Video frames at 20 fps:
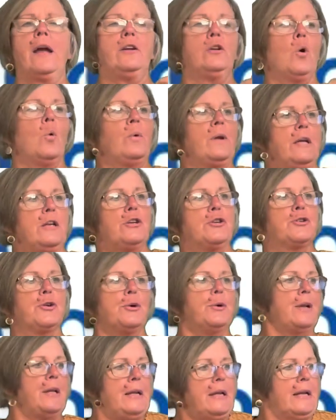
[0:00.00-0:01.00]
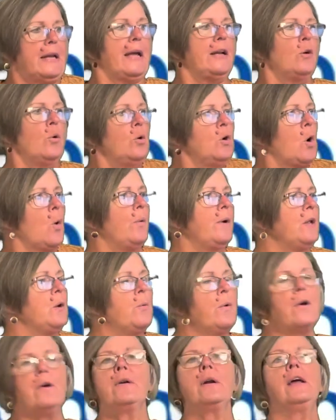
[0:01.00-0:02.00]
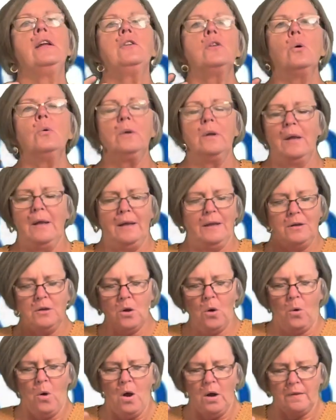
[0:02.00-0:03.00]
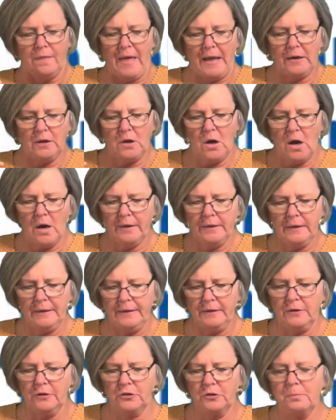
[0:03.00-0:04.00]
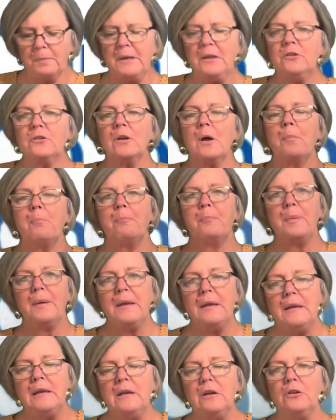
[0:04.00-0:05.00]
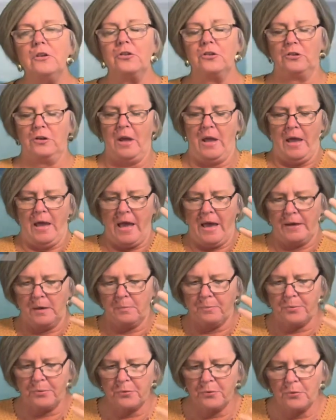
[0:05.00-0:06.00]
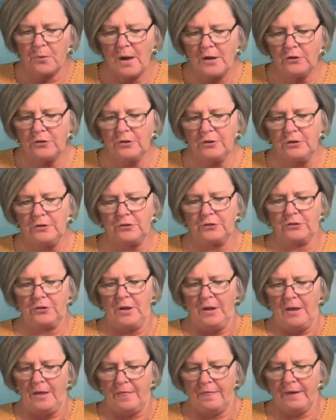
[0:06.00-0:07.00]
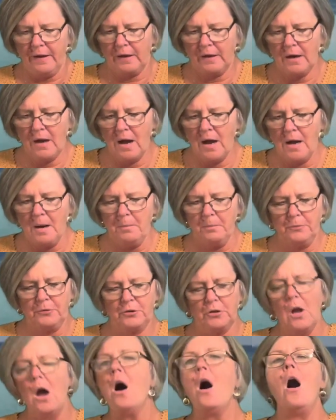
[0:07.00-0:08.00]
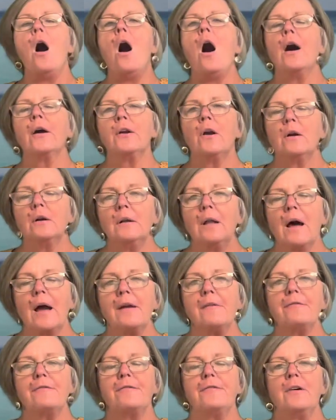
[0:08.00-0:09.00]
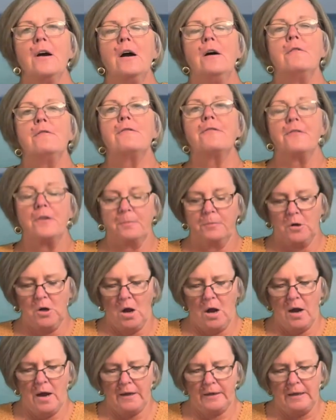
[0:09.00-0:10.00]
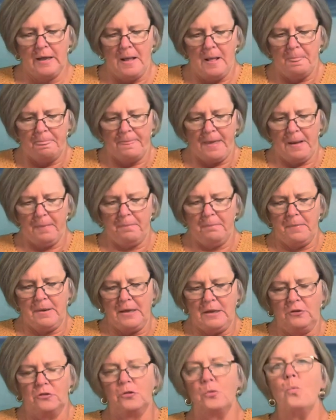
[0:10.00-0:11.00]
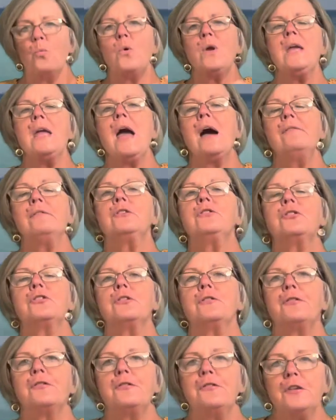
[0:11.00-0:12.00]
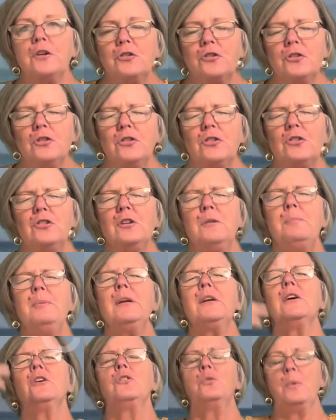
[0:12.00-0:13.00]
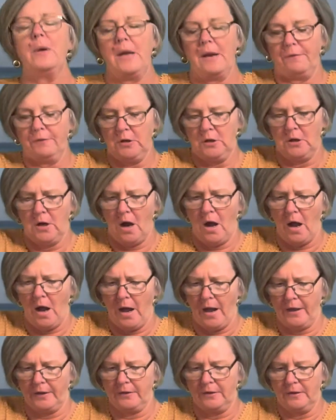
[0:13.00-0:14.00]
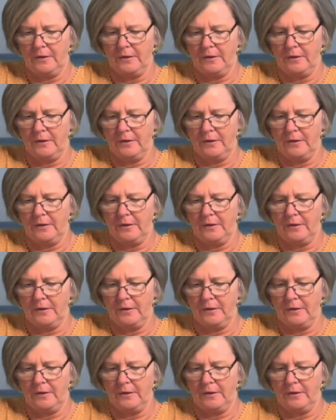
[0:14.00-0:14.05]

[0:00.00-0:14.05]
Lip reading: don't get dirty and I don't go anywhere and I don't. No, that godliness means a peace and a presence that comes on our life from God. That means we have a sufficiency because we have God.